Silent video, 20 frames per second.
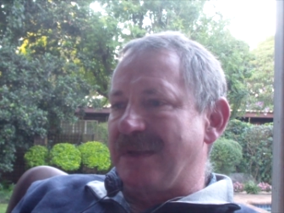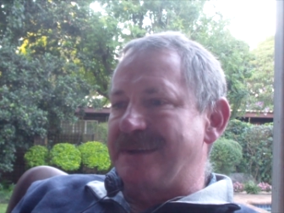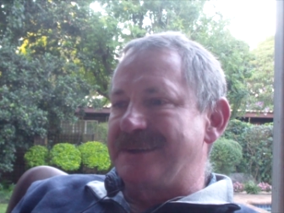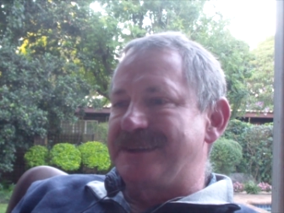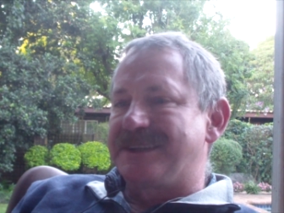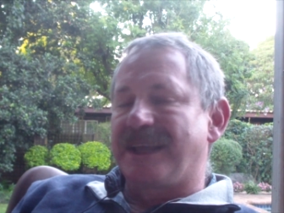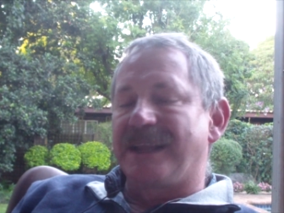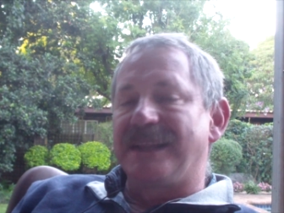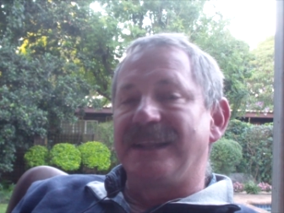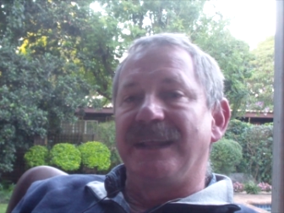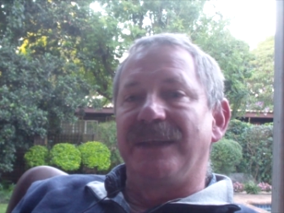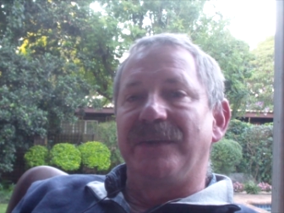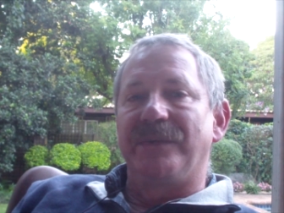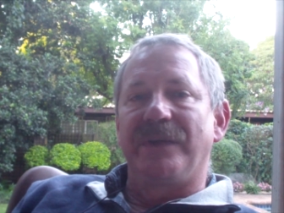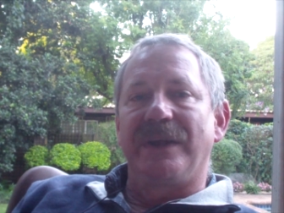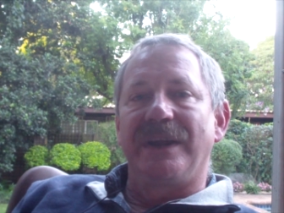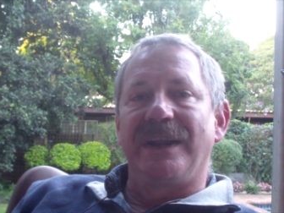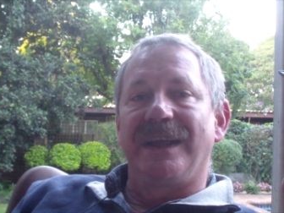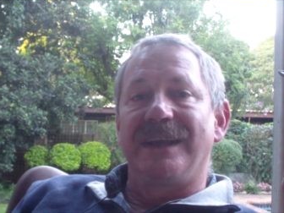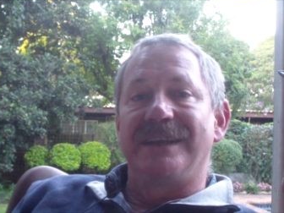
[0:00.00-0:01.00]
suddenly
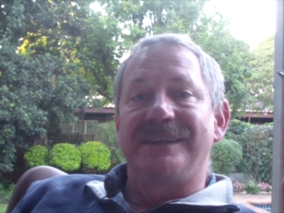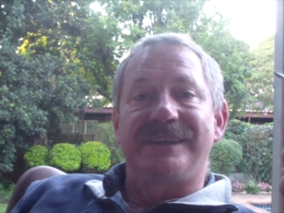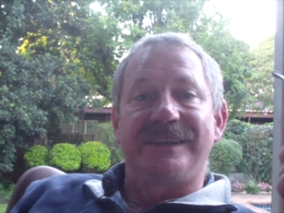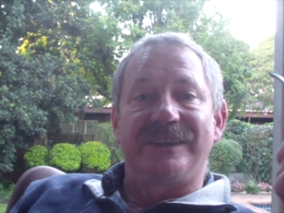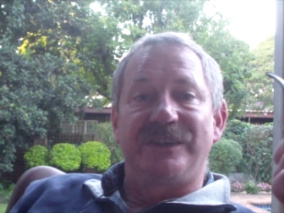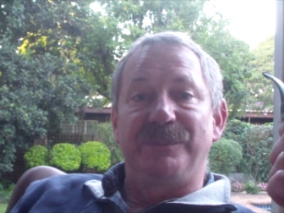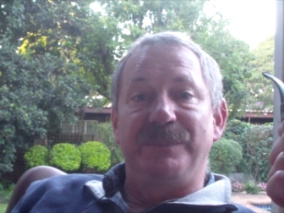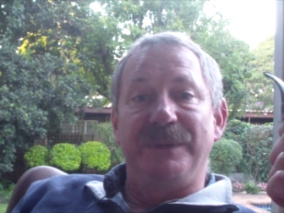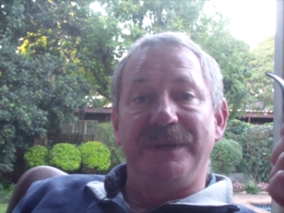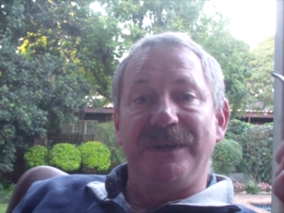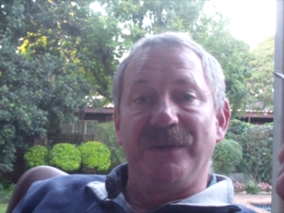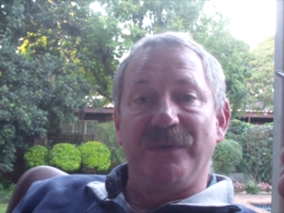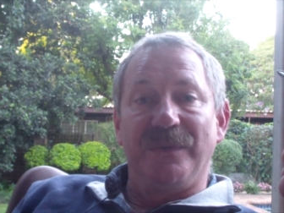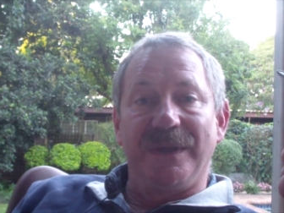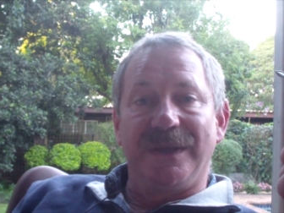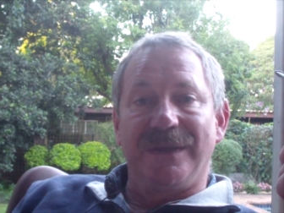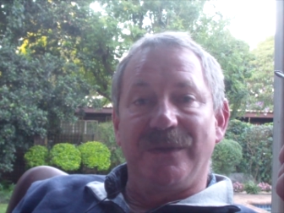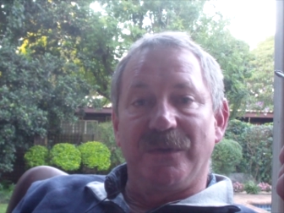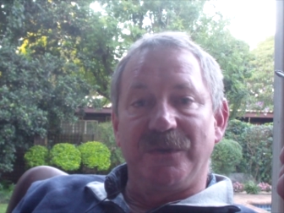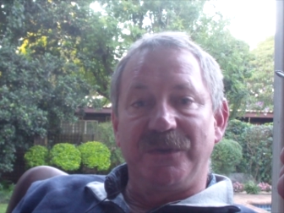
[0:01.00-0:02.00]
realize it's been a
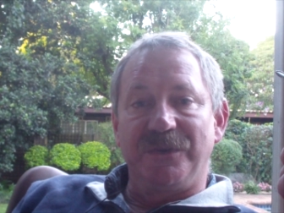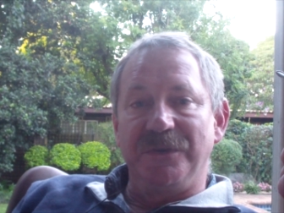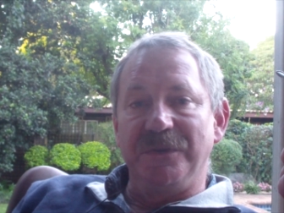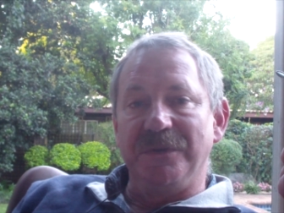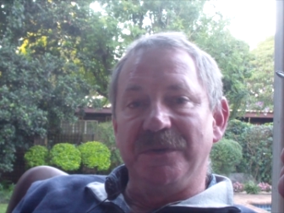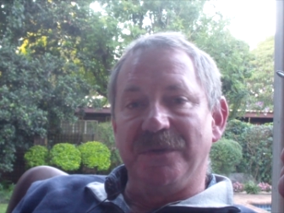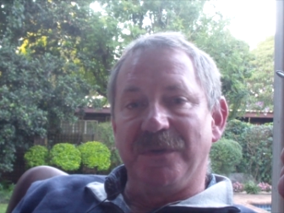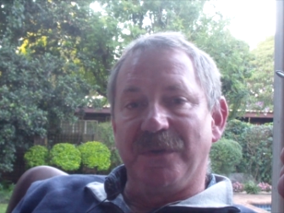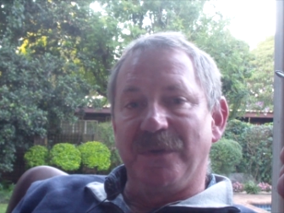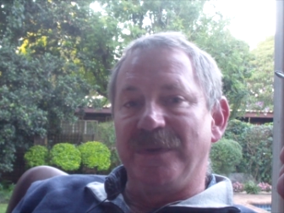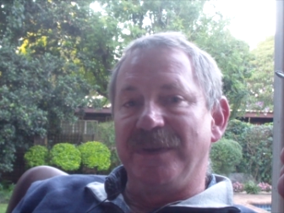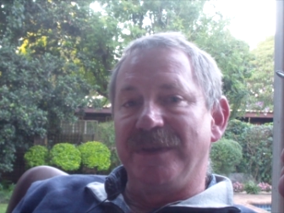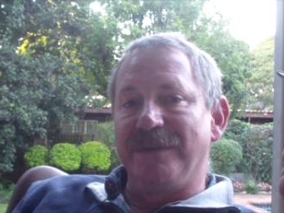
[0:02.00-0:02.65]
week or two or